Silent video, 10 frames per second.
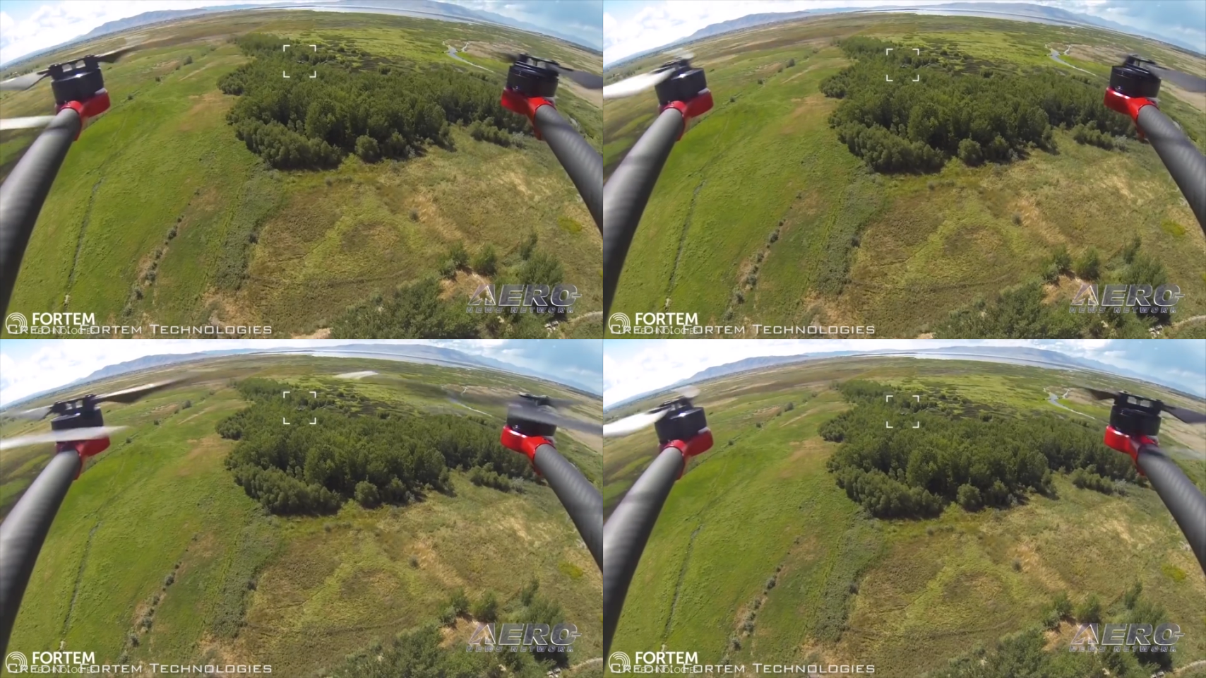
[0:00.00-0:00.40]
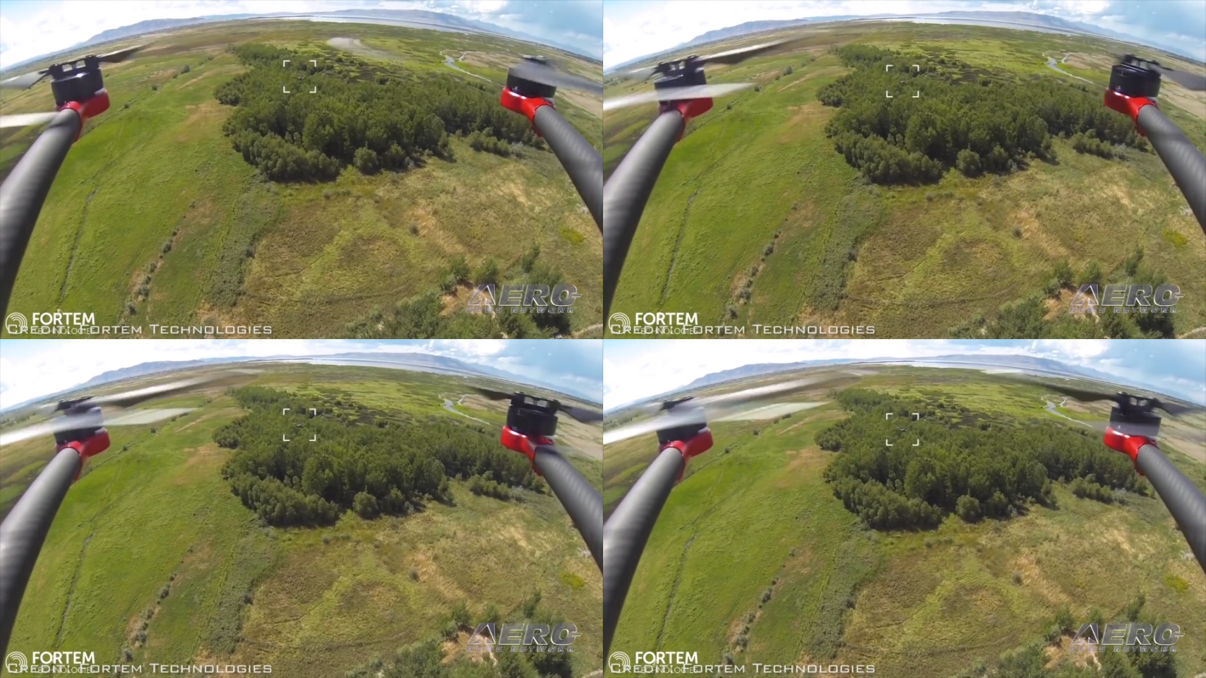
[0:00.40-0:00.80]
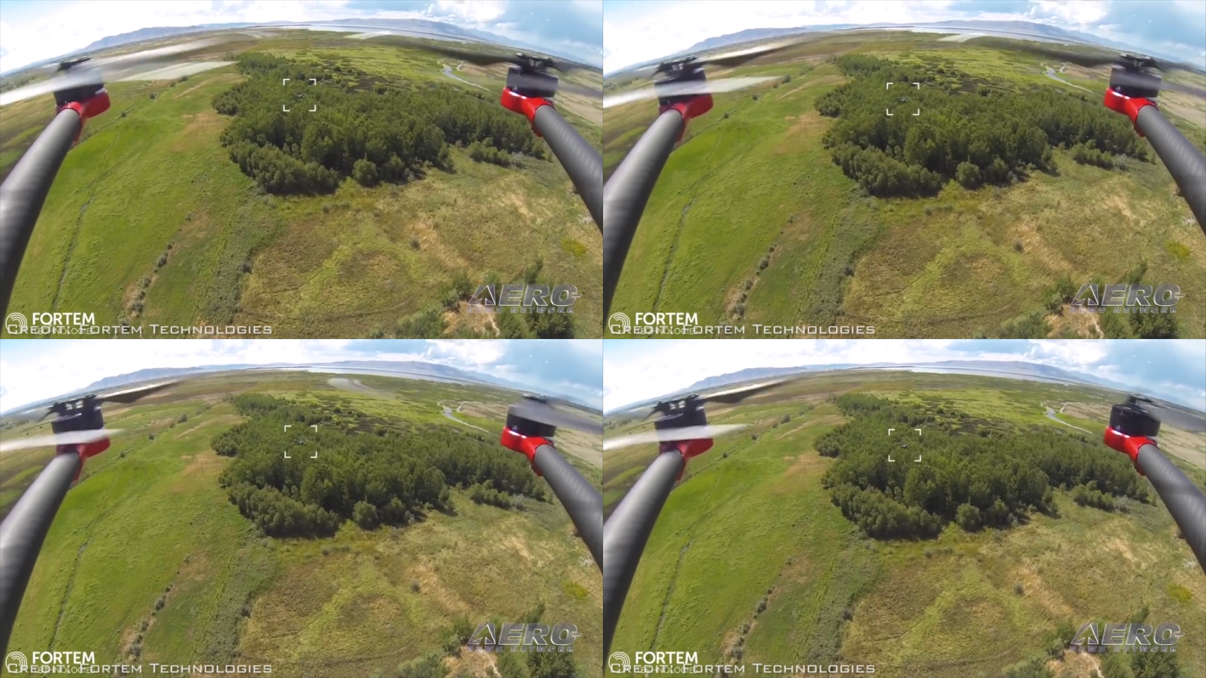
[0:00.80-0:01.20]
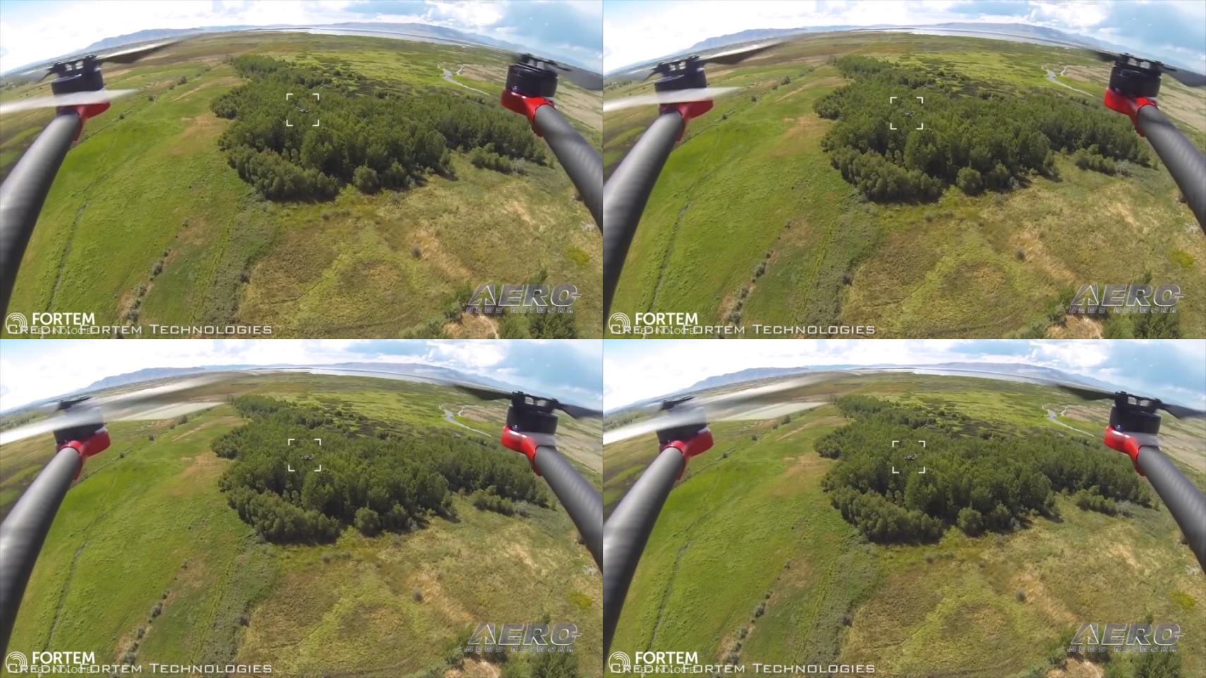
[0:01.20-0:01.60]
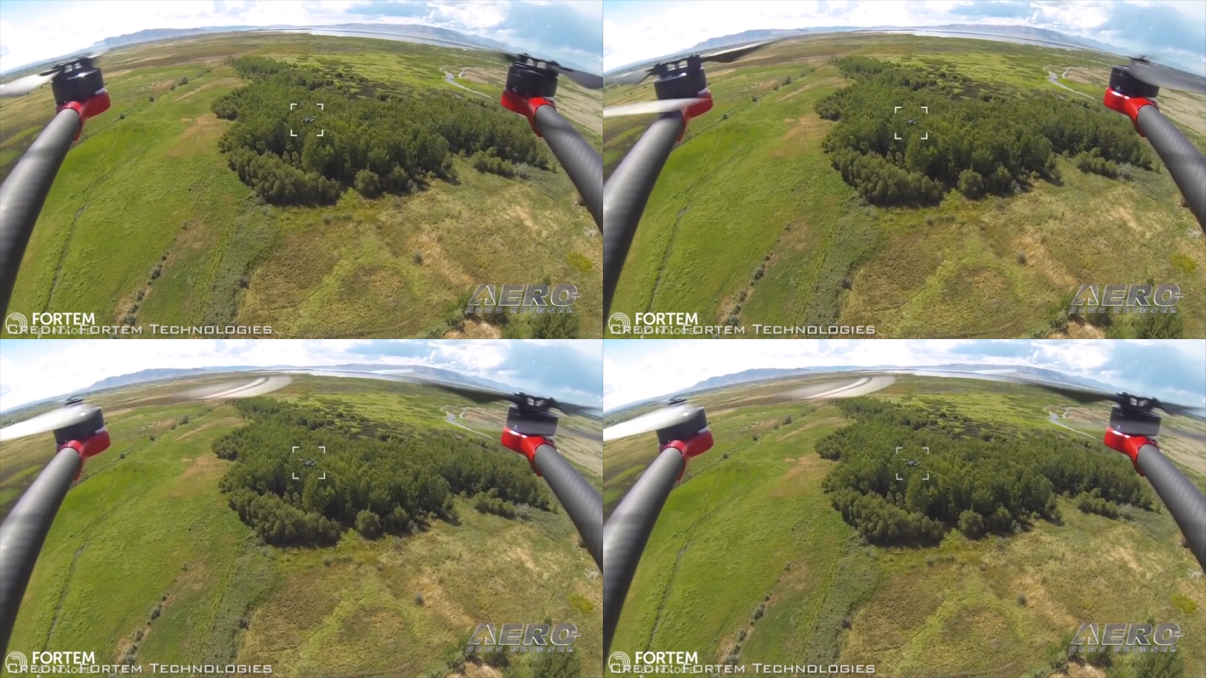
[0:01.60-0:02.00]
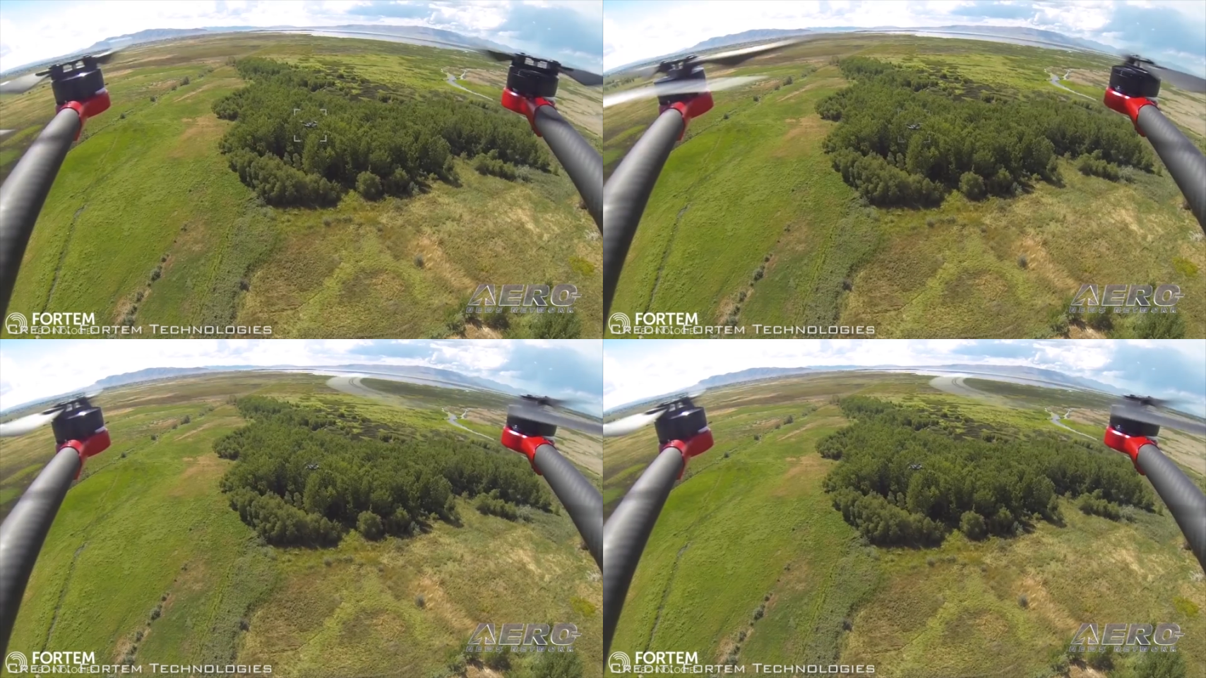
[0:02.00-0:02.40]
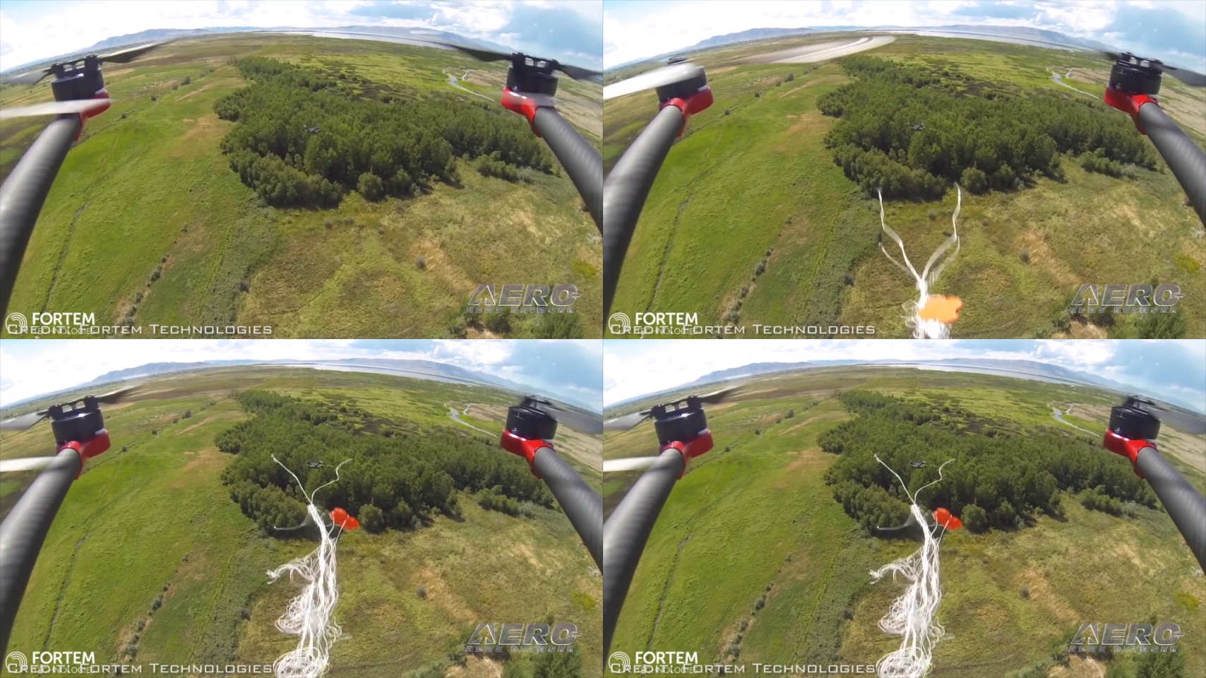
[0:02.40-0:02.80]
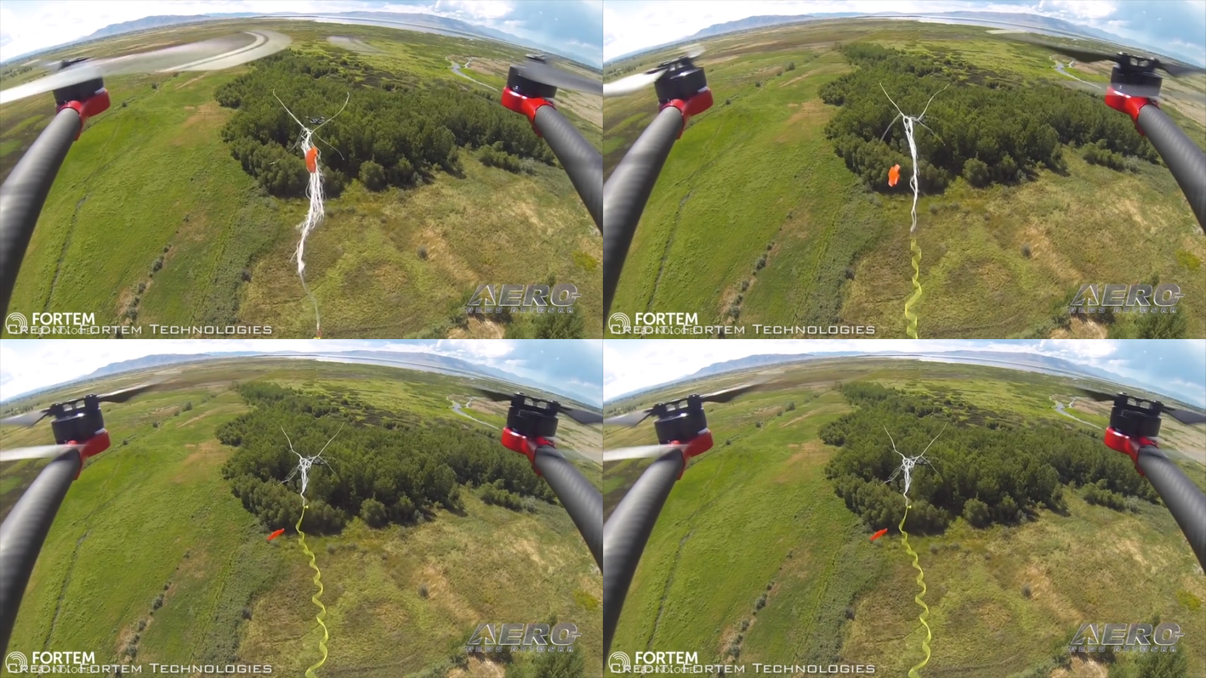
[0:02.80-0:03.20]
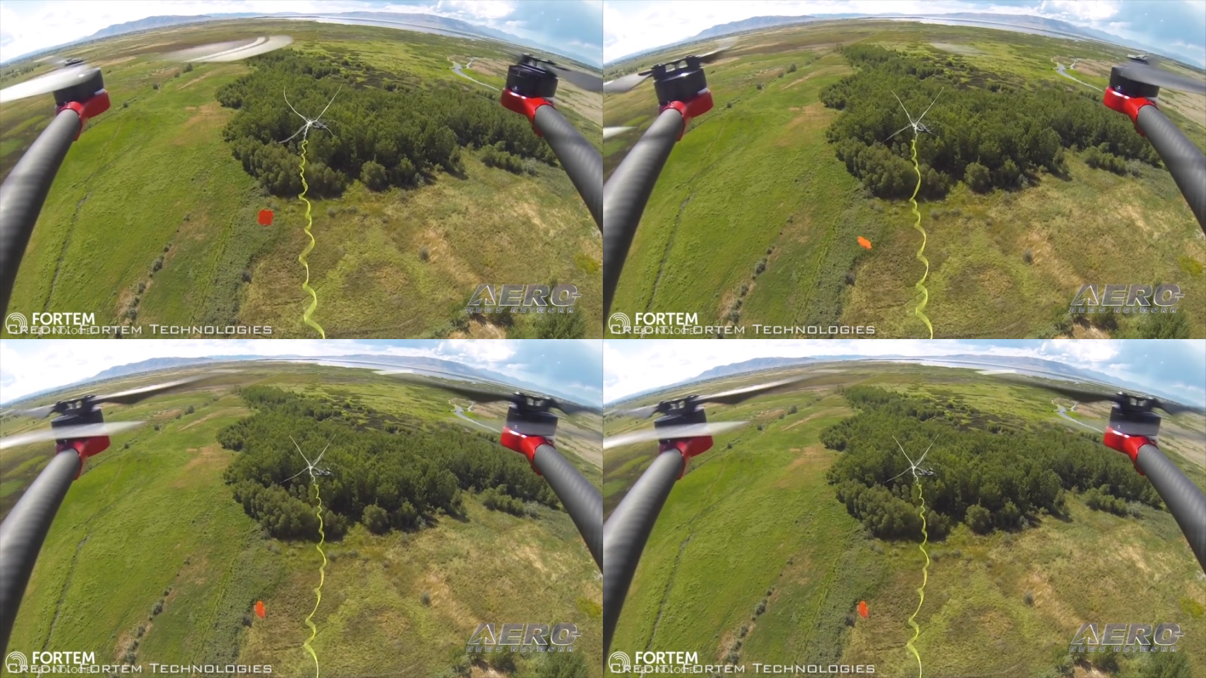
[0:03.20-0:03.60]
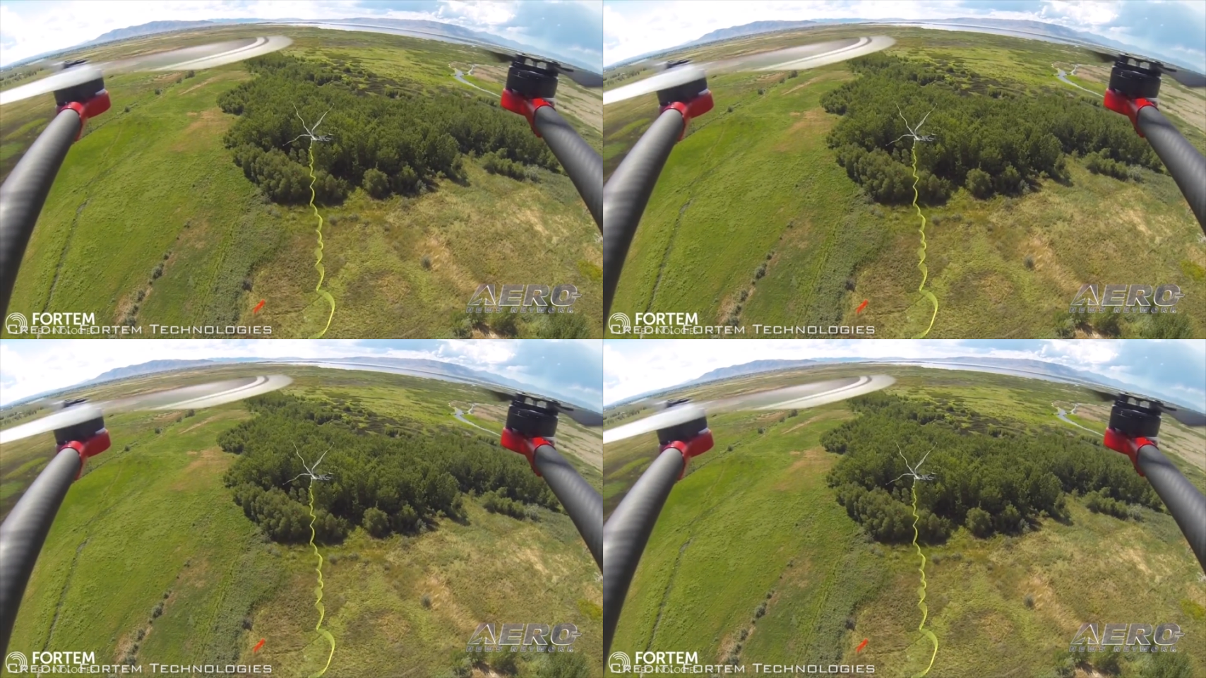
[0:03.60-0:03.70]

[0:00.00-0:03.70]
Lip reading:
(no speaker visible)